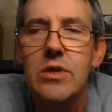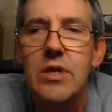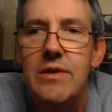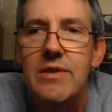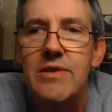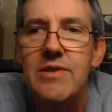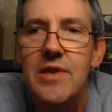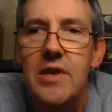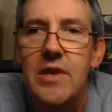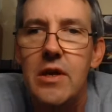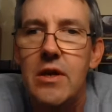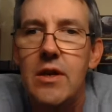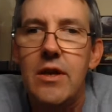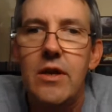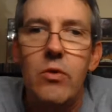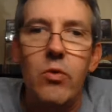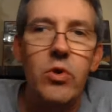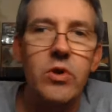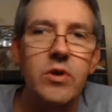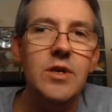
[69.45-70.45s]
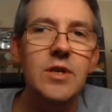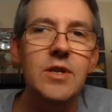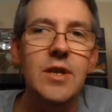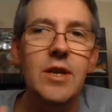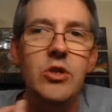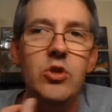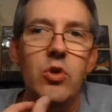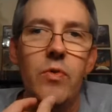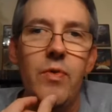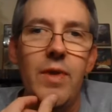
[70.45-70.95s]
to the scene, and I wanted to
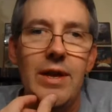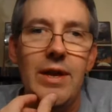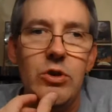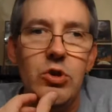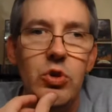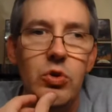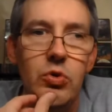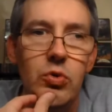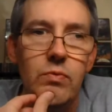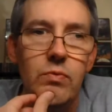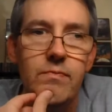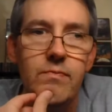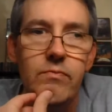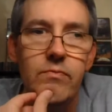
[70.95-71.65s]
touch on that too.